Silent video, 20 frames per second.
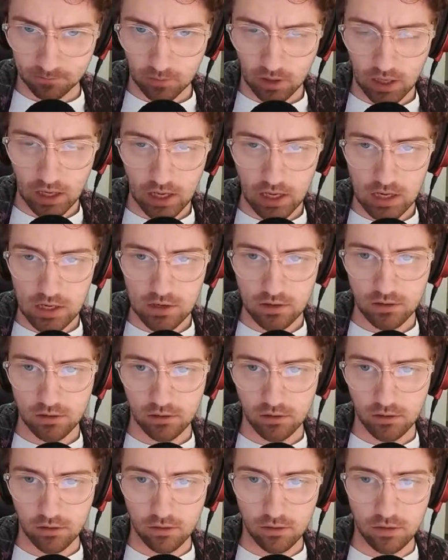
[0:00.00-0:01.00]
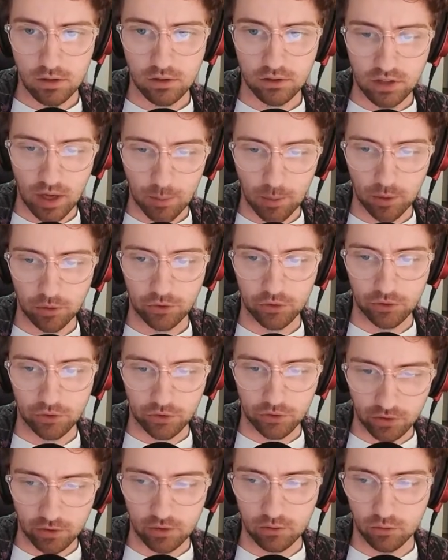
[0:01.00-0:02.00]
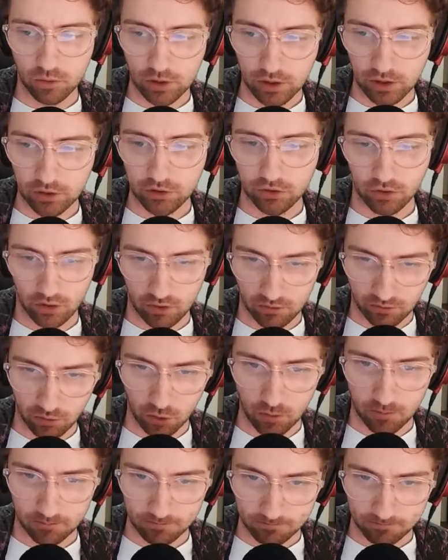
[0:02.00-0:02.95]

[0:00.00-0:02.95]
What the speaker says: and this game I was just really excited for.